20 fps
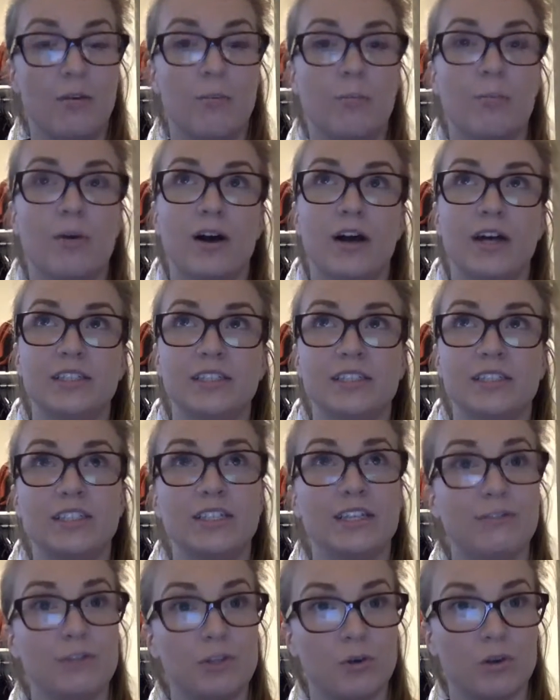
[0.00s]
But
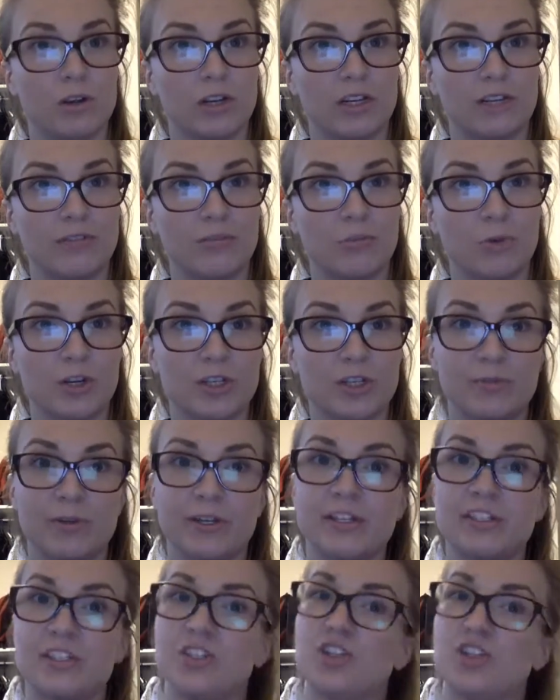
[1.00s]
if you are even more
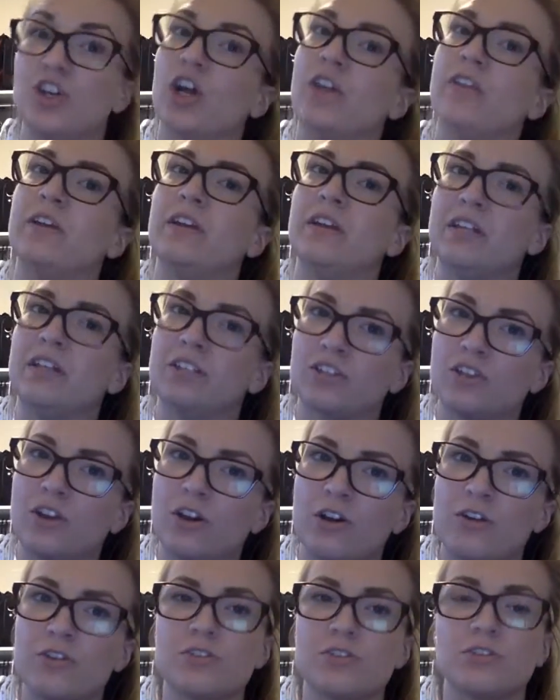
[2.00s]
experienced and you're on the East
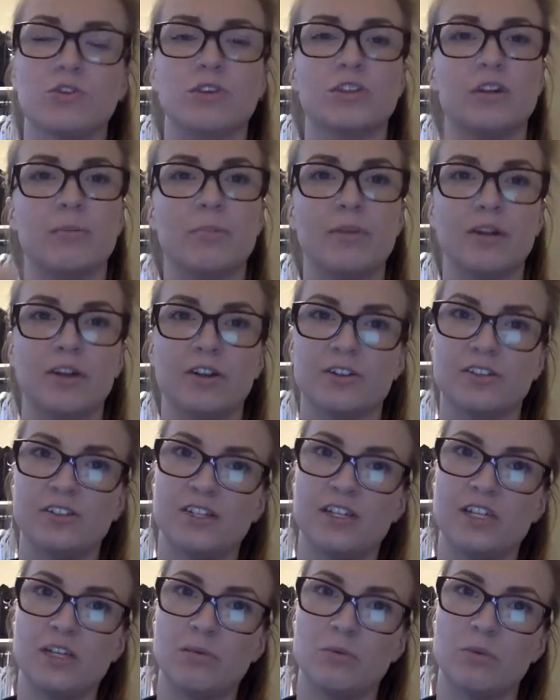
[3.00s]
Coast or in a bigger
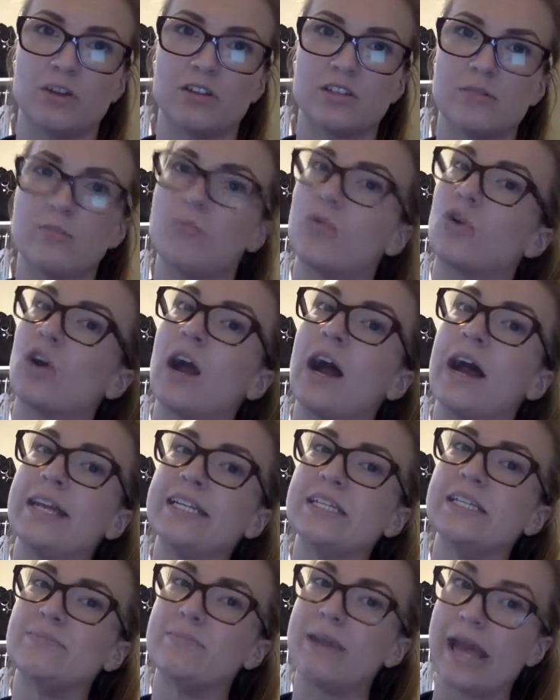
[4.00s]
city where it's in more high
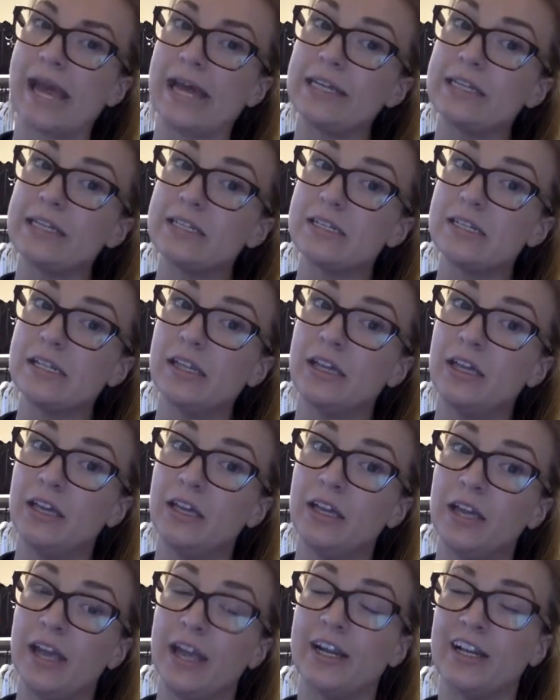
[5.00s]
demand
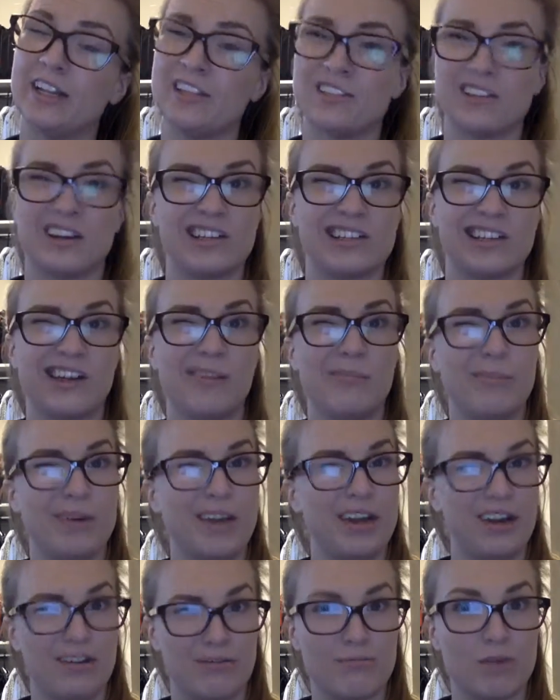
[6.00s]
and it's not as a
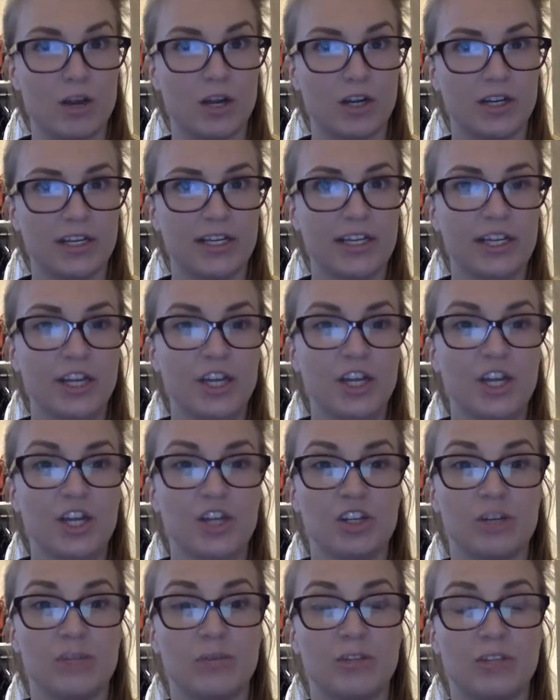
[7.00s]
competitive market,
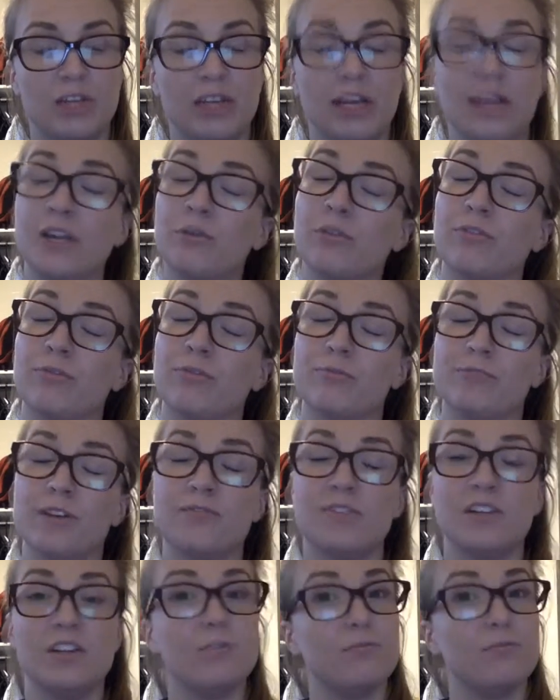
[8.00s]
you're able to get anywhere from
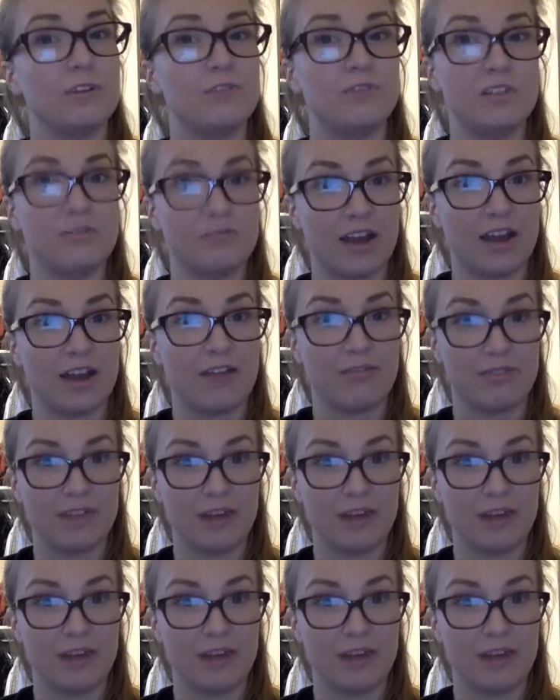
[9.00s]
$50,000 to $55,000.